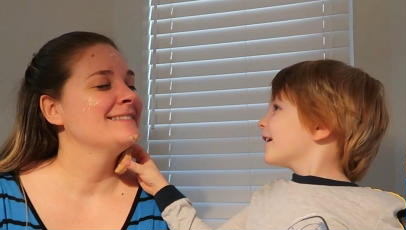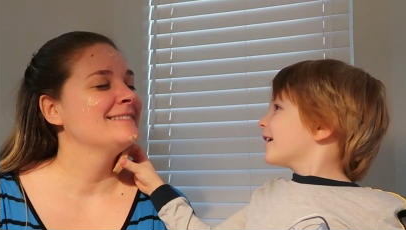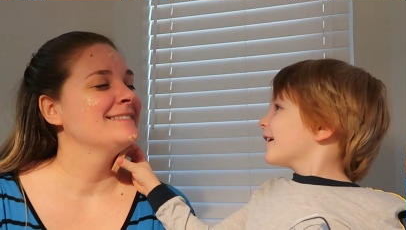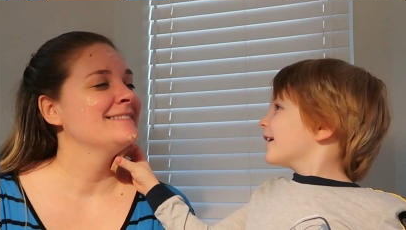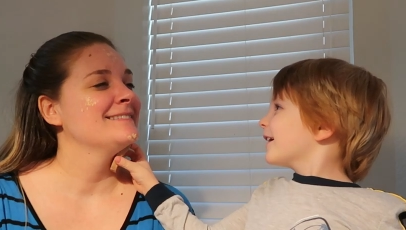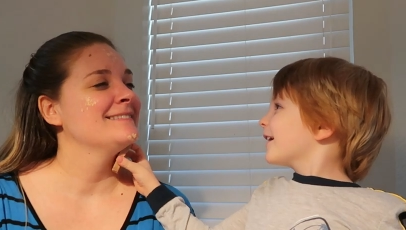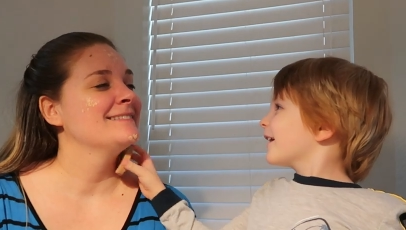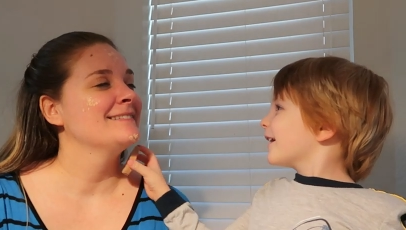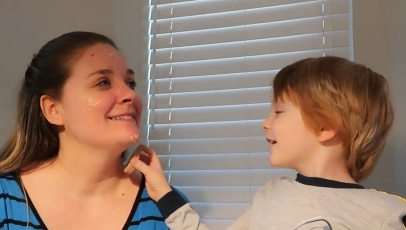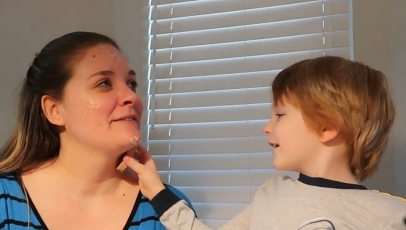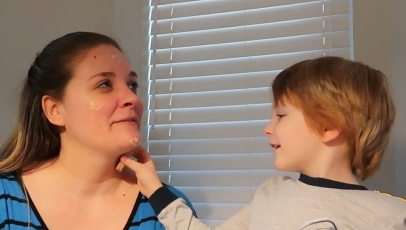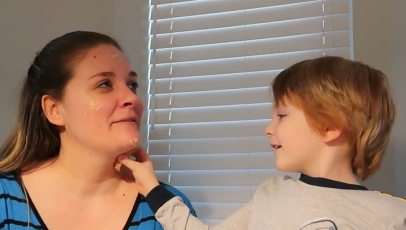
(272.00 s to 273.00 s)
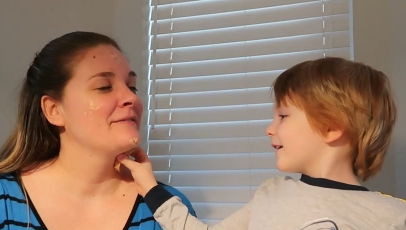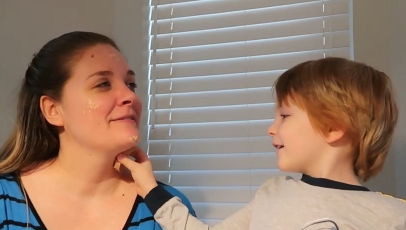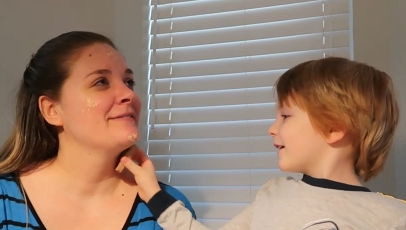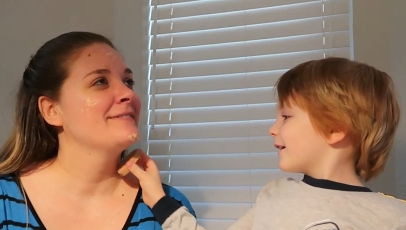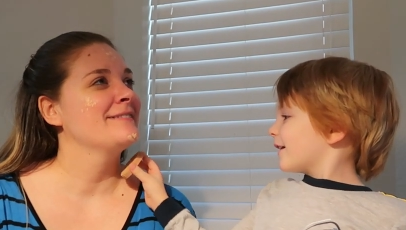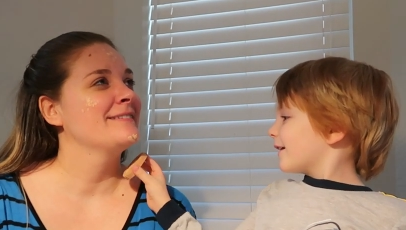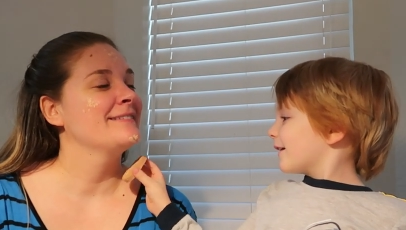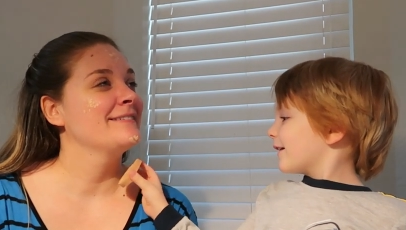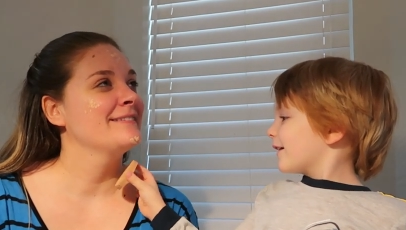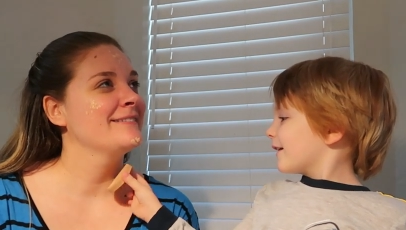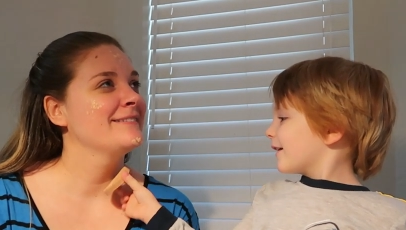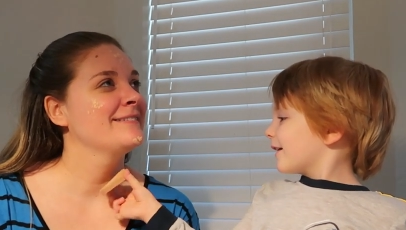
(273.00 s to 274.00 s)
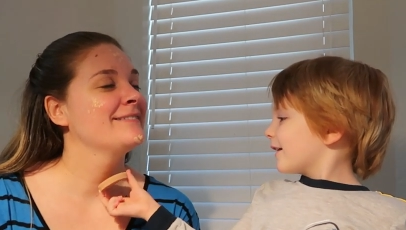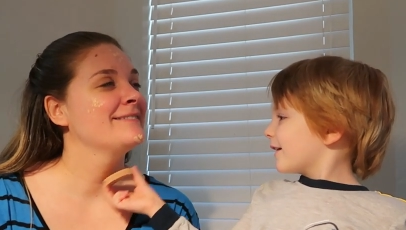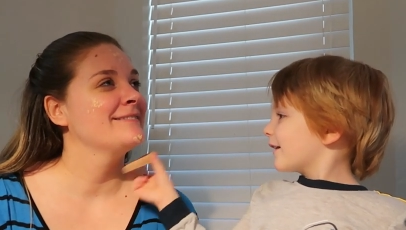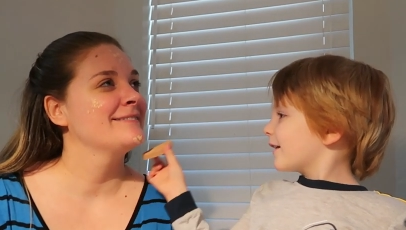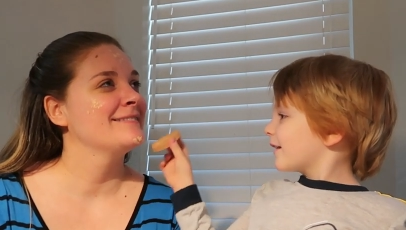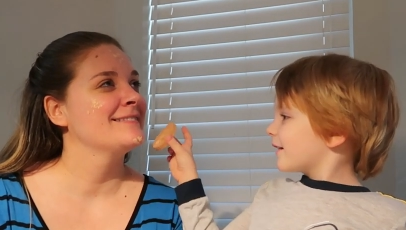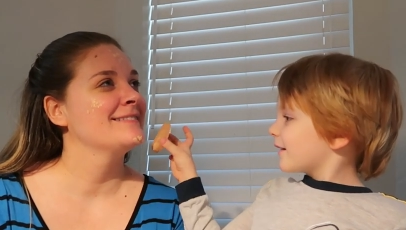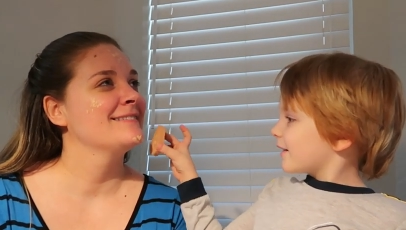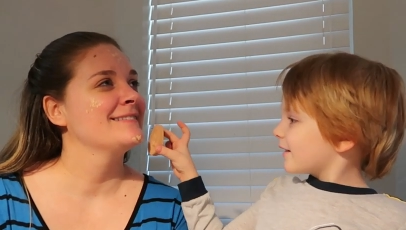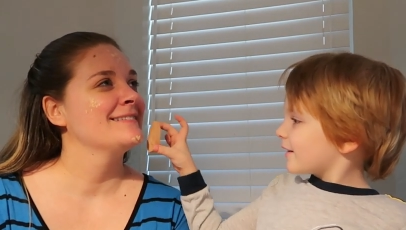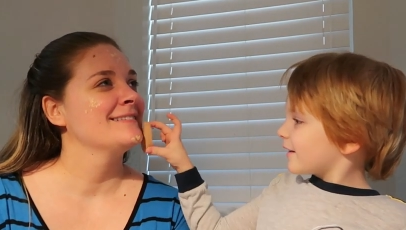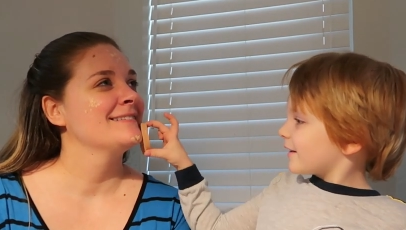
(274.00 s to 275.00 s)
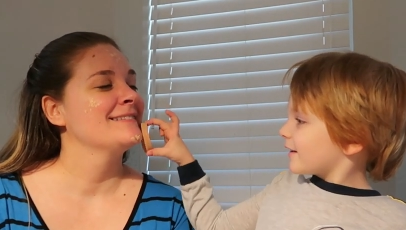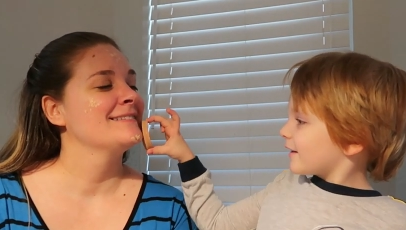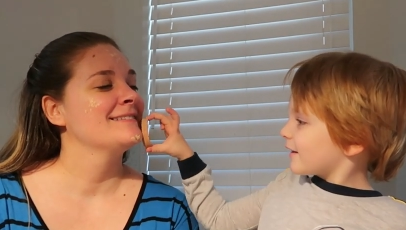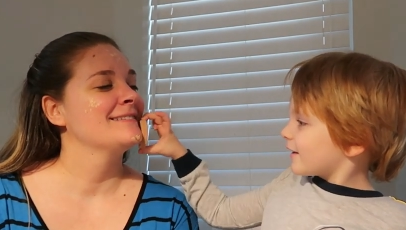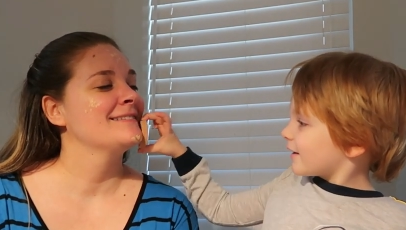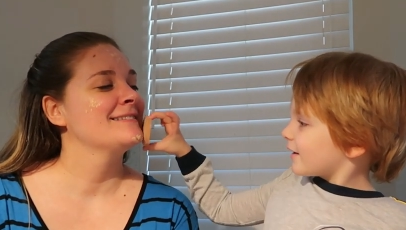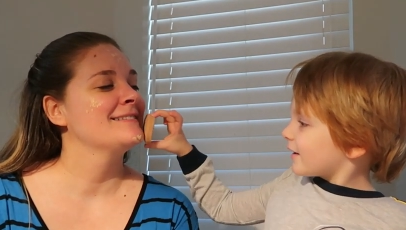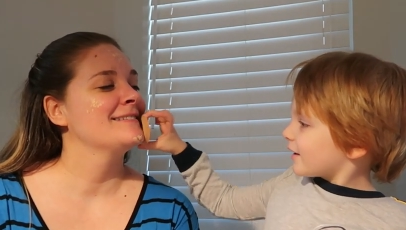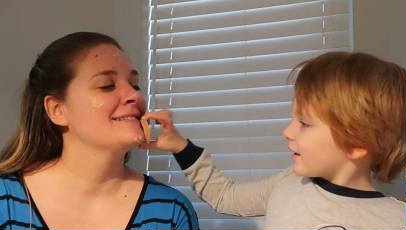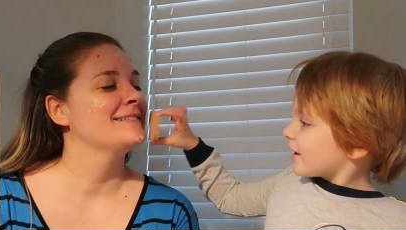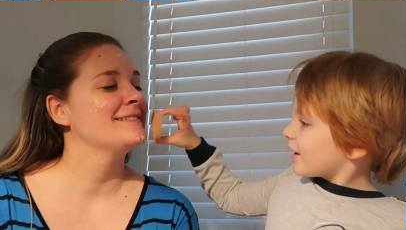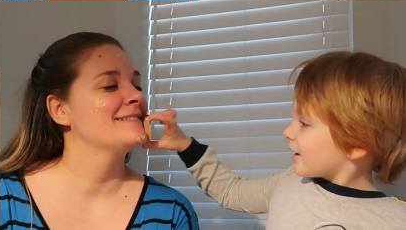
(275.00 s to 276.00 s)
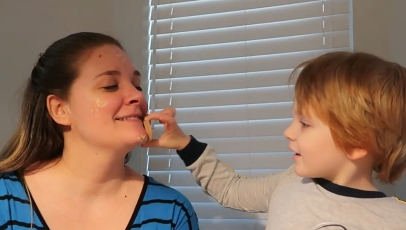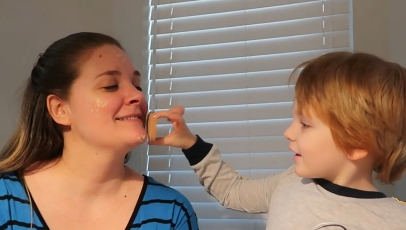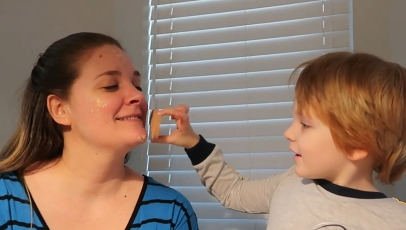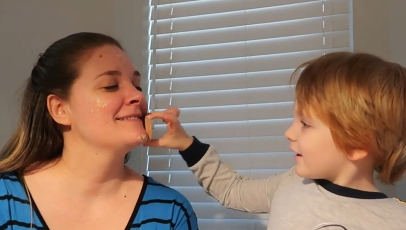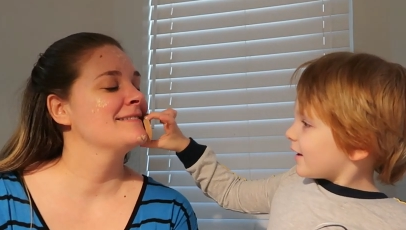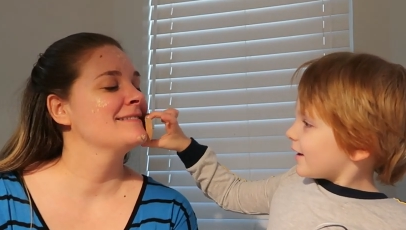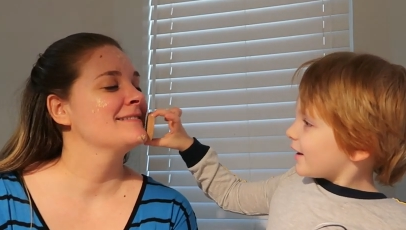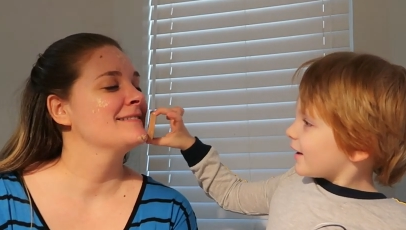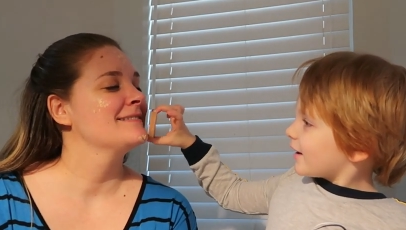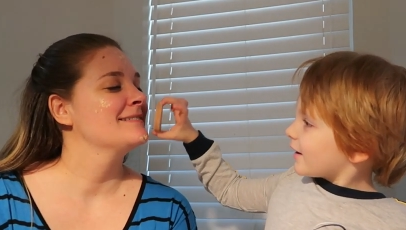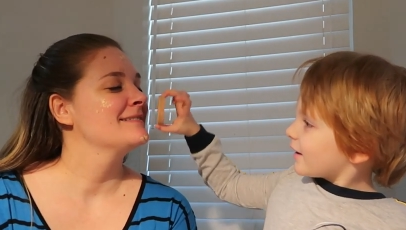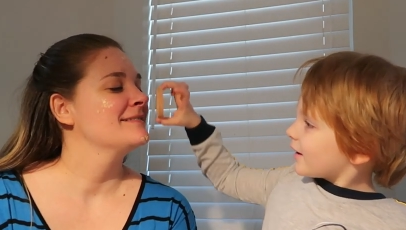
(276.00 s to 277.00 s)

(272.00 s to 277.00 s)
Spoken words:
[no speech]